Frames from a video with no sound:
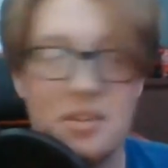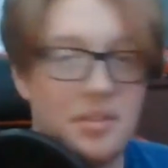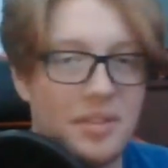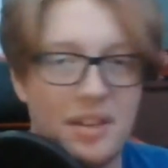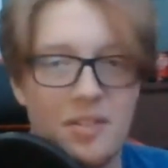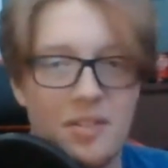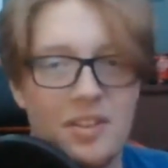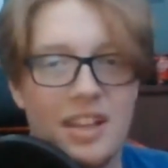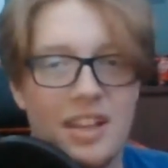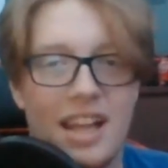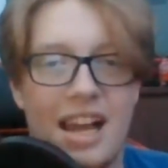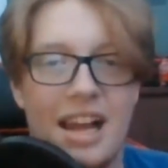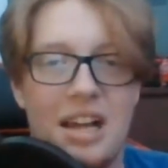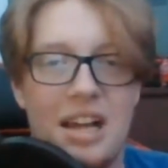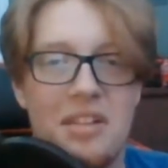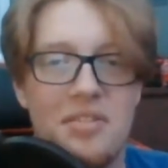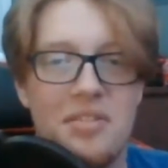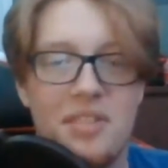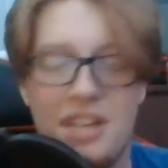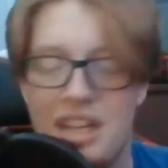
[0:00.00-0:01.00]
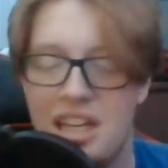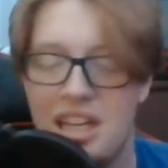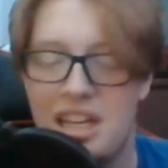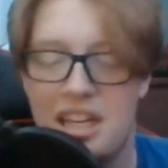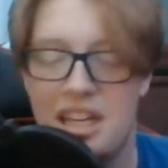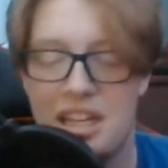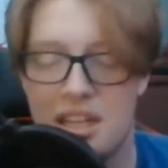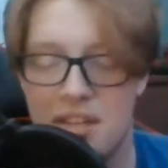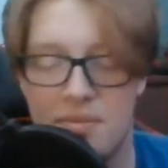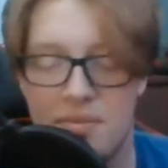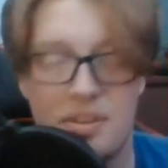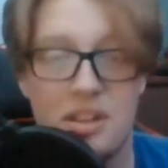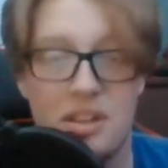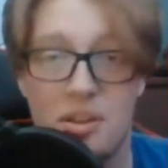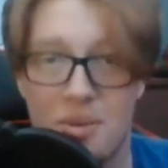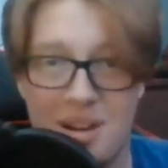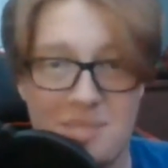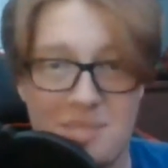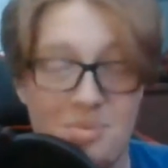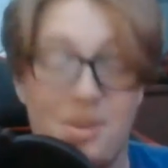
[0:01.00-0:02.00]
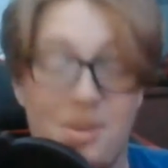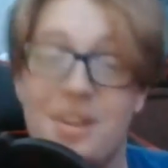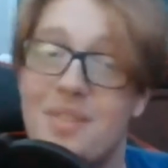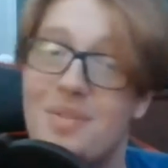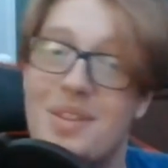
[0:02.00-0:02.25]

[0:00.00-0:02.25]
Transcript: flavor they have, even the grape one.